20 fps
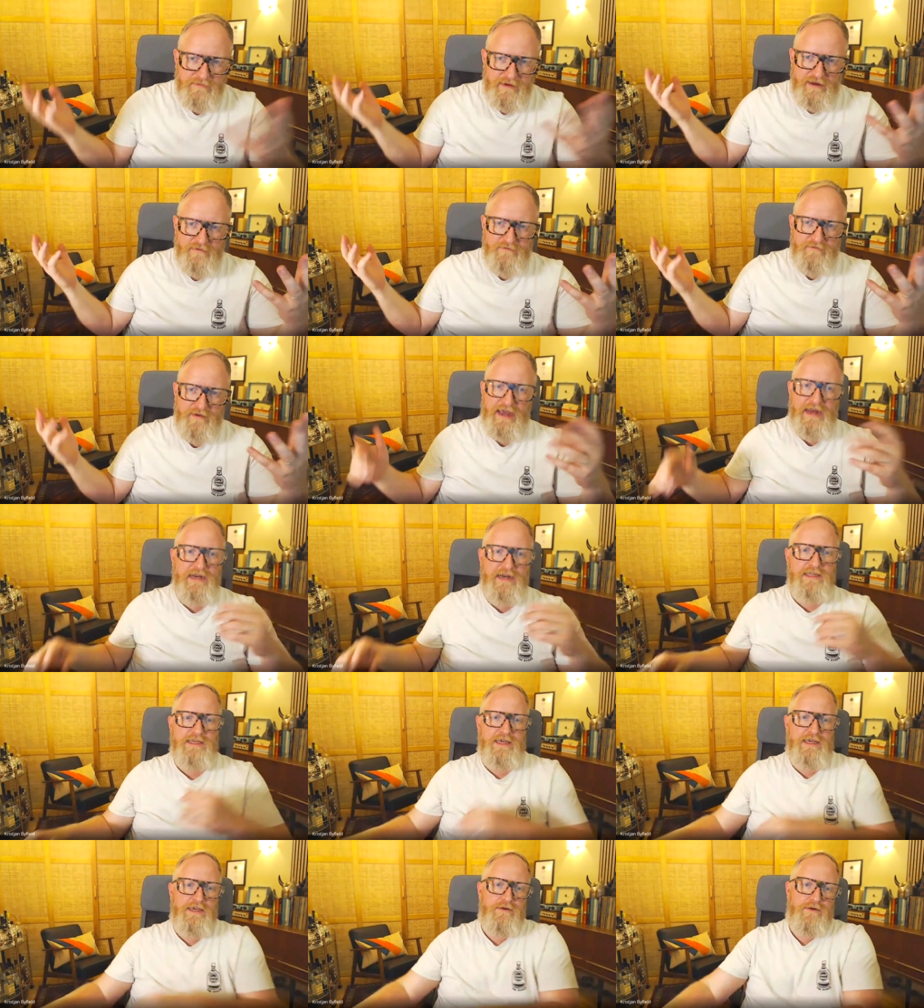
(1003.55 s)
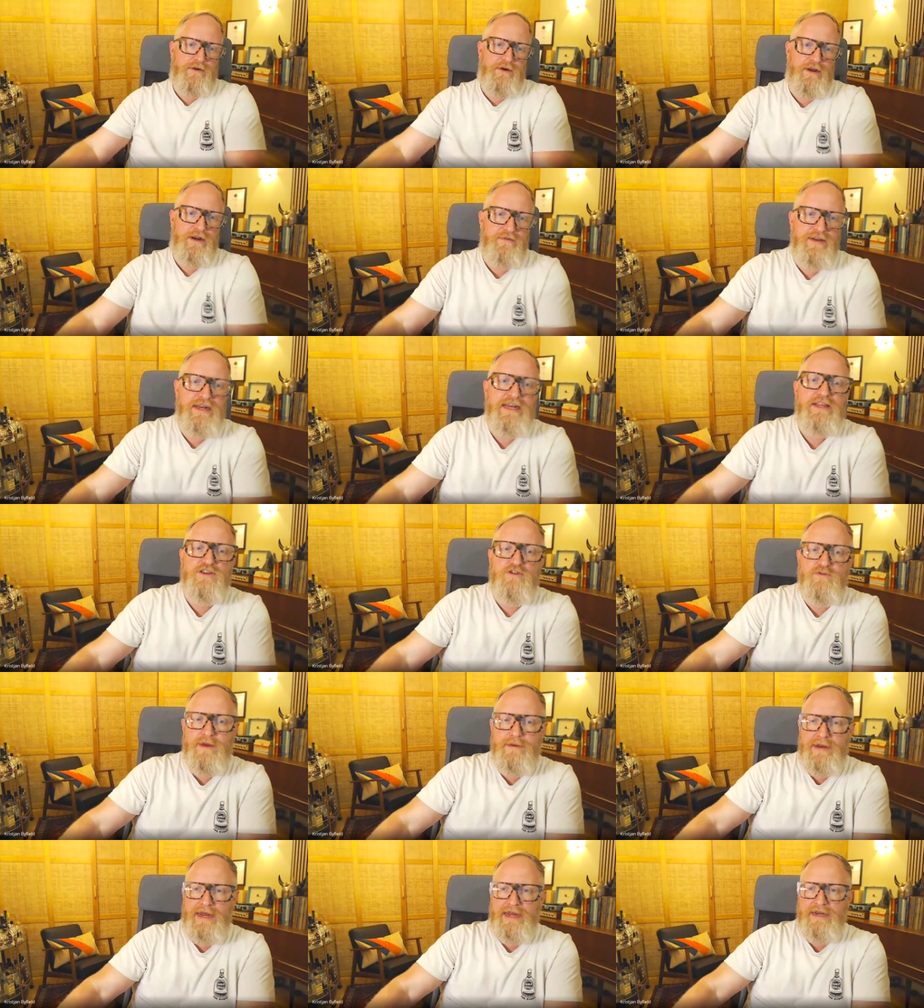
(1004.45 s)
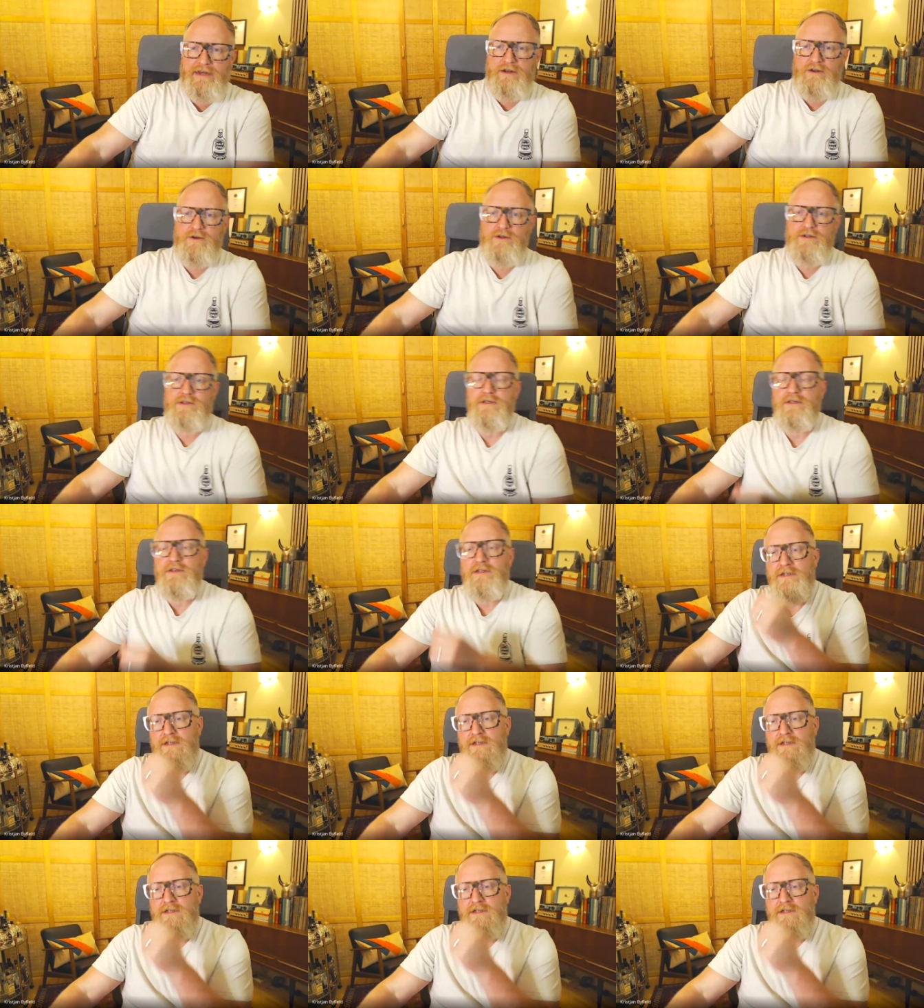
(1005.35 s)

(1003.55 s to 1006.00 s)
In reality, you were kind of an interim landlord.